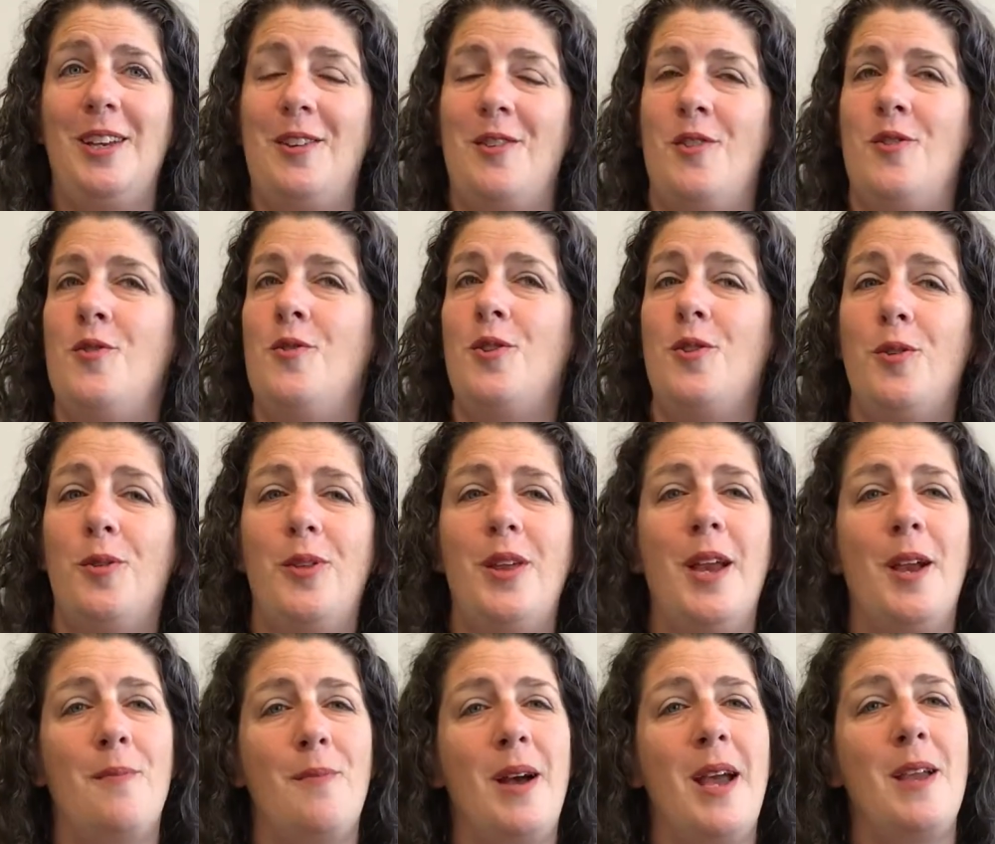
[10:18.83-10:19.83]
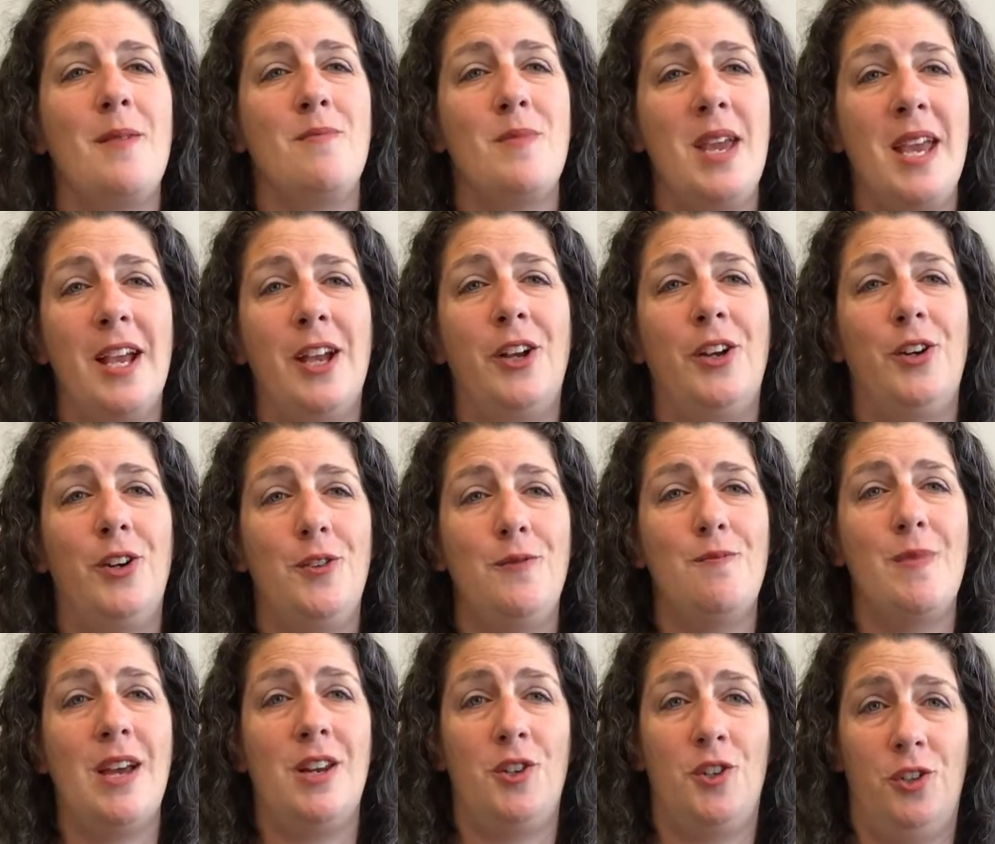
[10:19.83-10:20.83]
you think might make good
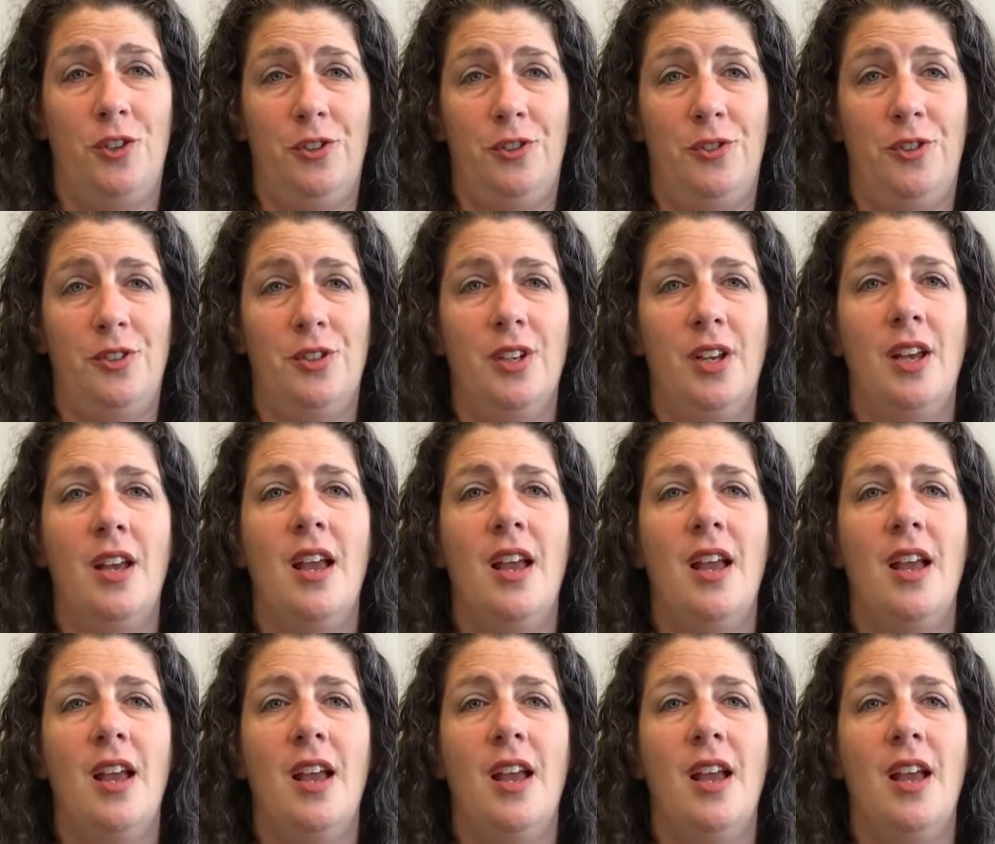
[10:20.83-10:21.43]
mentors.